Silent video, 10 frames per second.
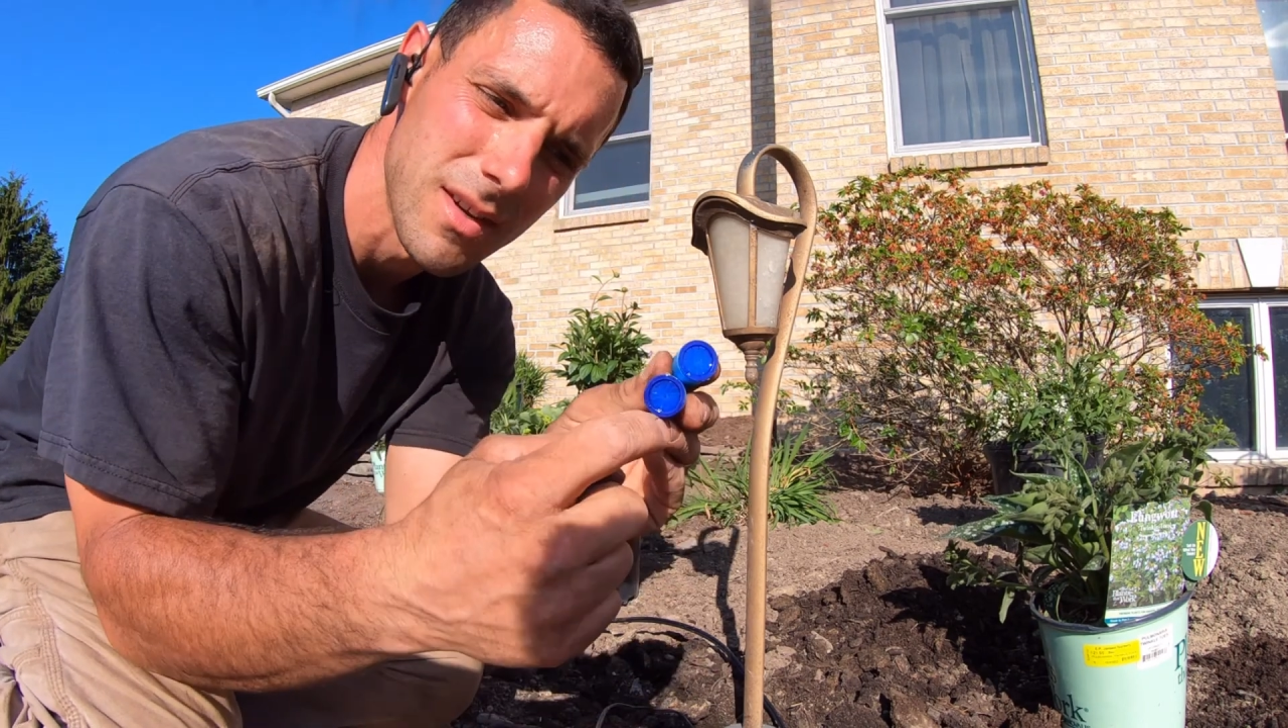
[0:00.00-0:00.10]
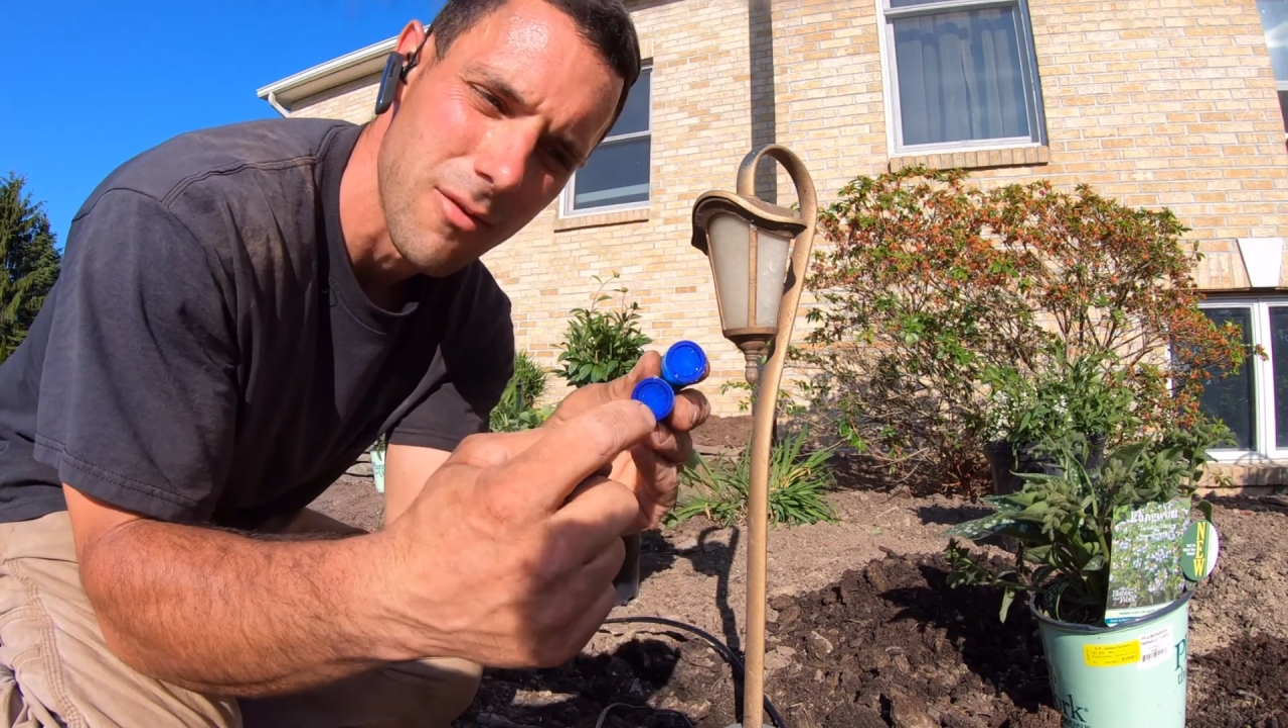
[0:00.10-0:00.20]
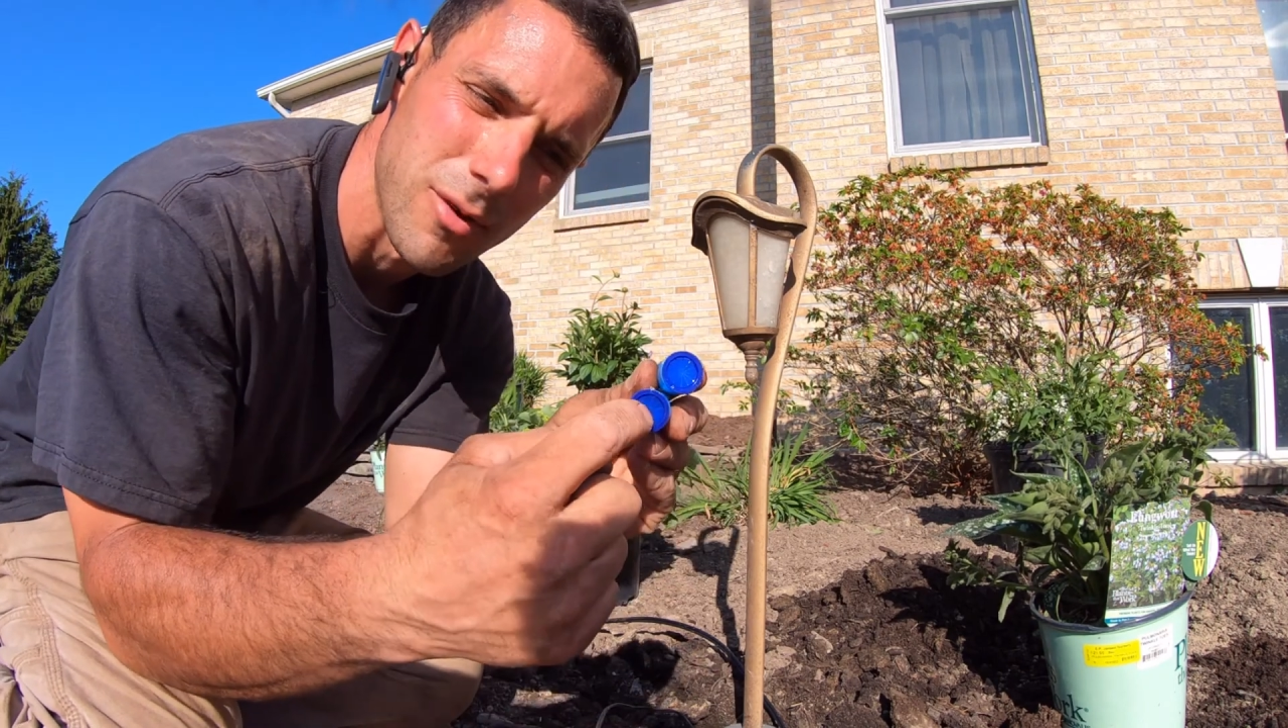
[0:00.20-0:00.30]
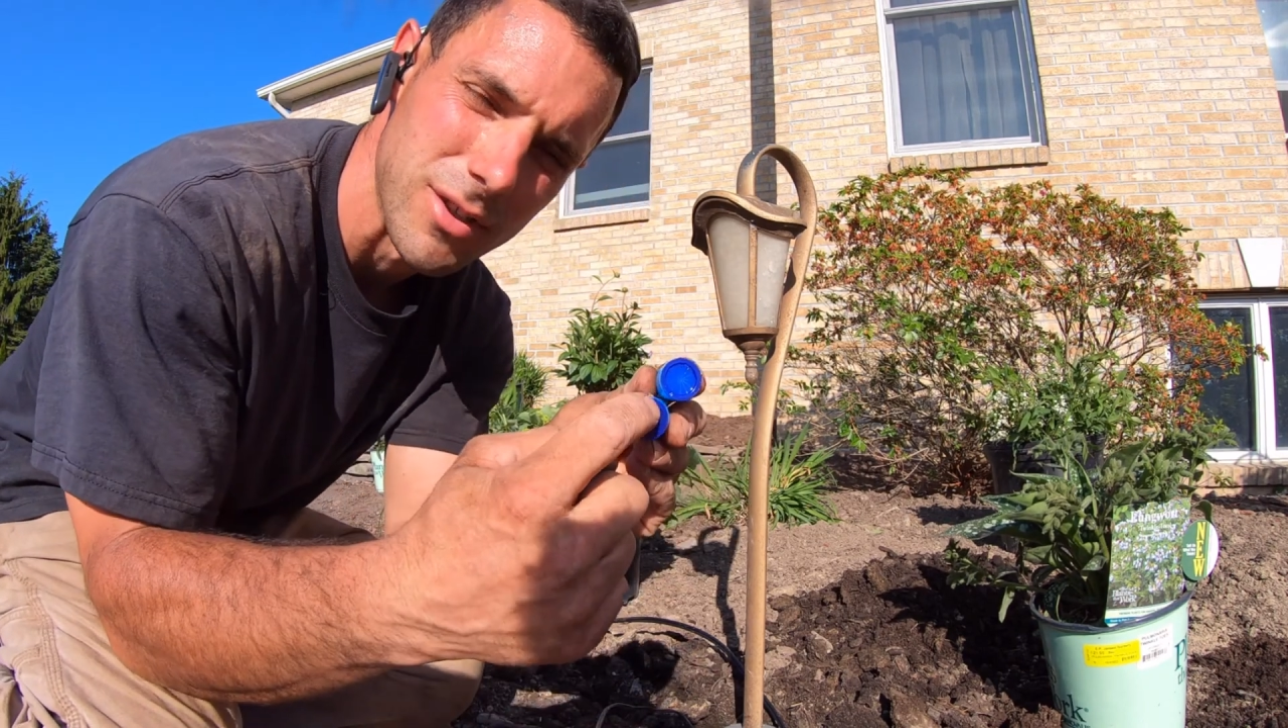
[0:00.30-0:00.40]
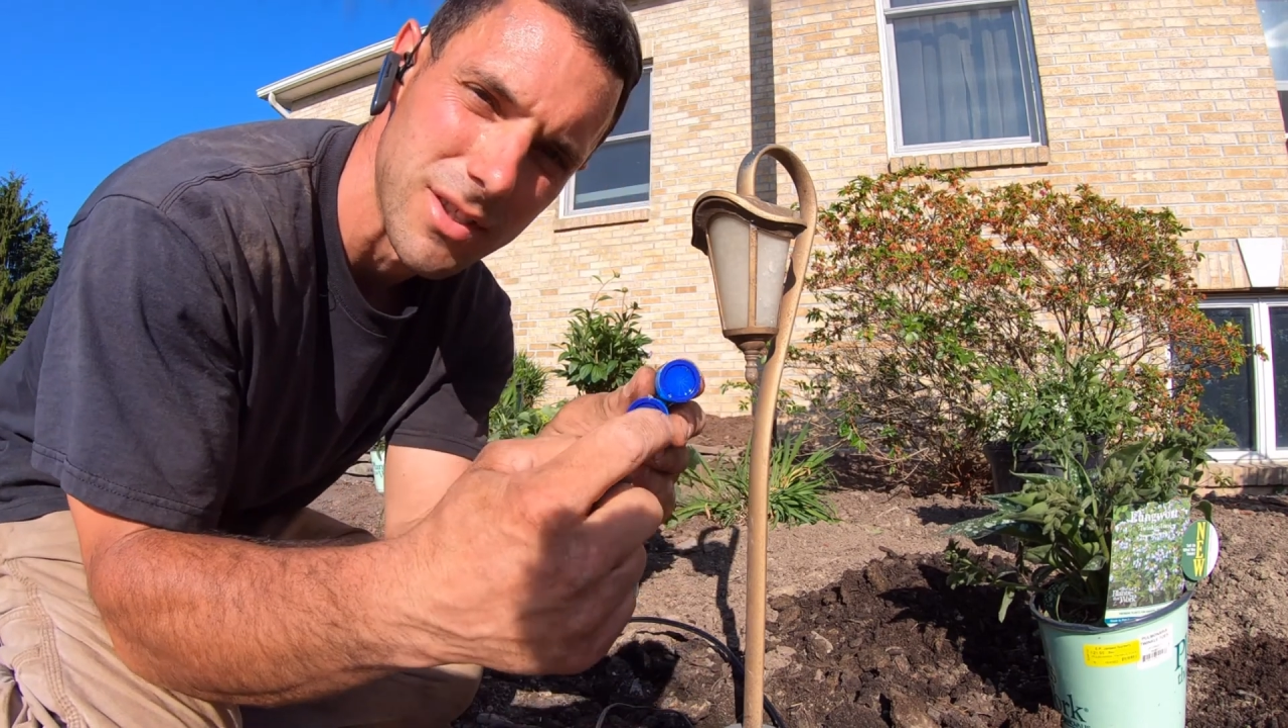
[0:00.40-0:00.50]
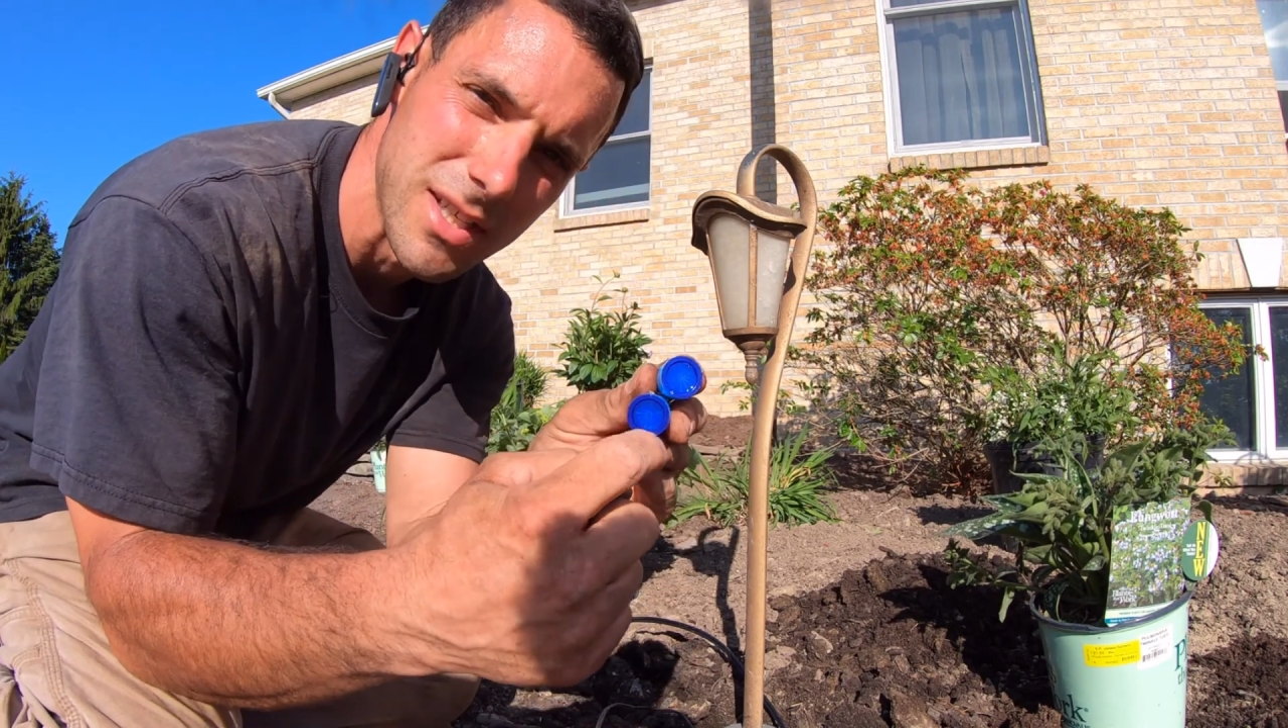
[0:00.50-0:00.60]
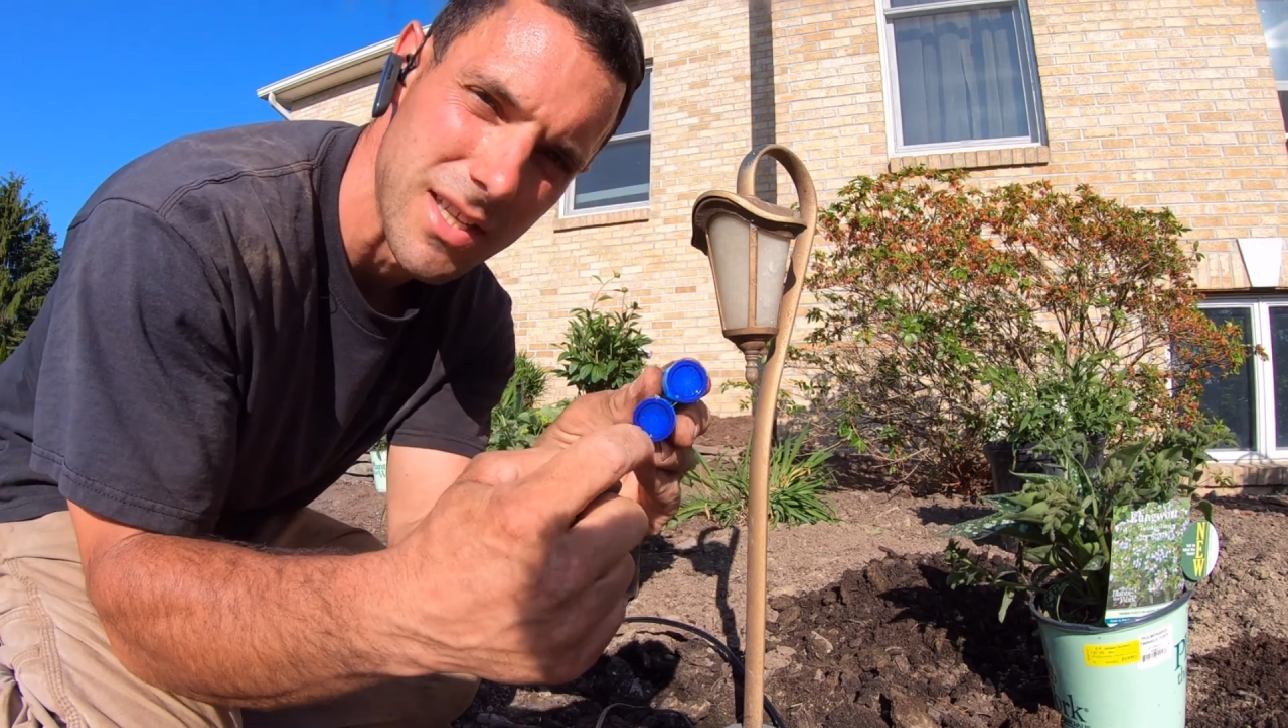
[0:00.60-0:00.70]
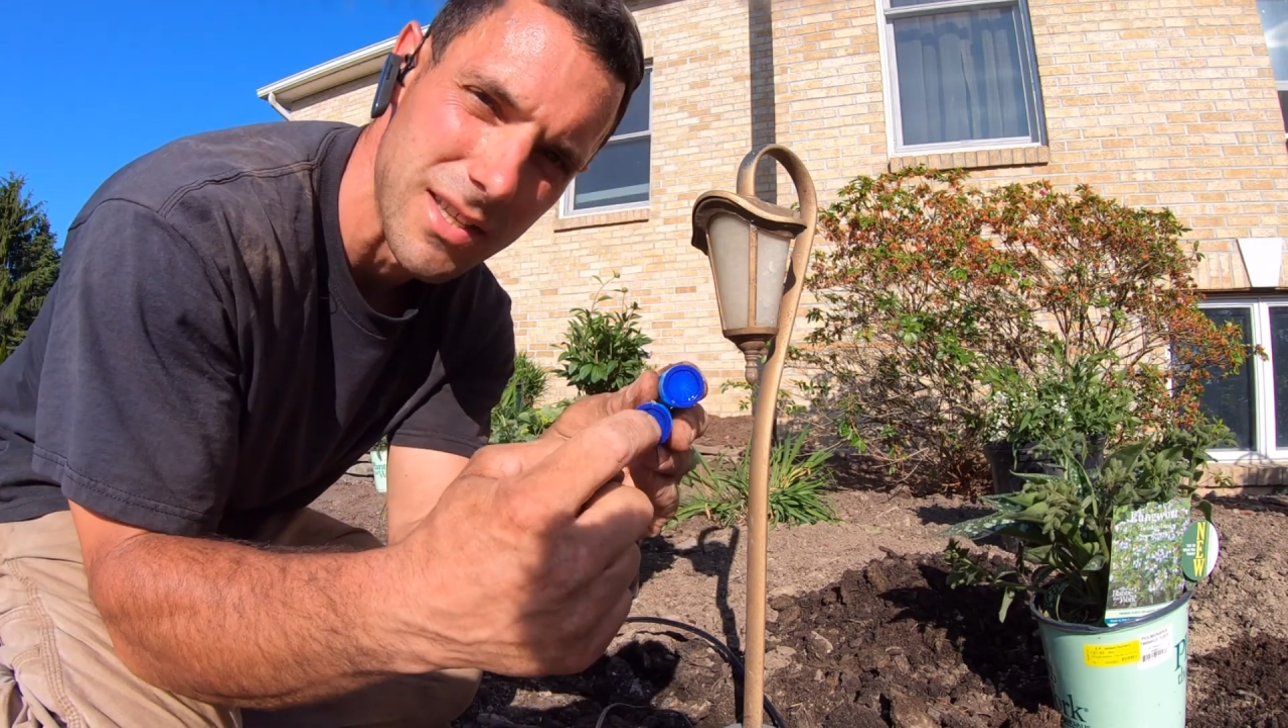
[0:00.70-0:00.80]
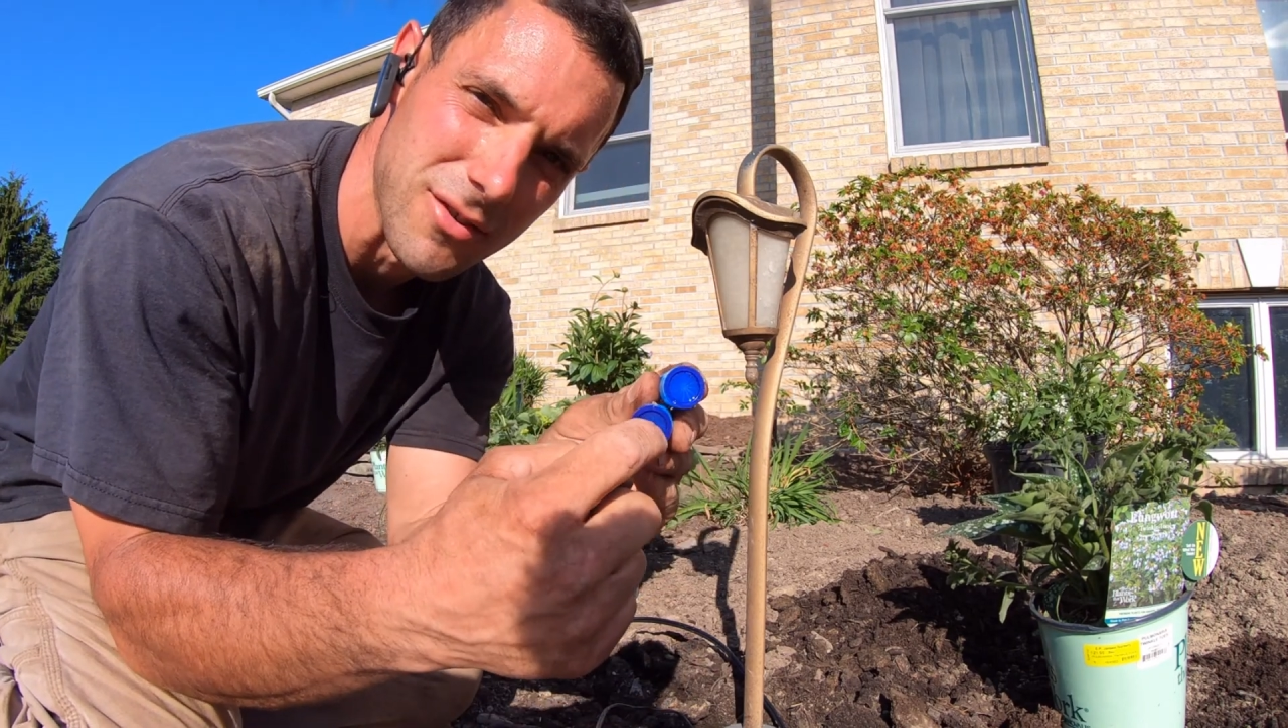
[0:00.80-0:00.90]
I want to see that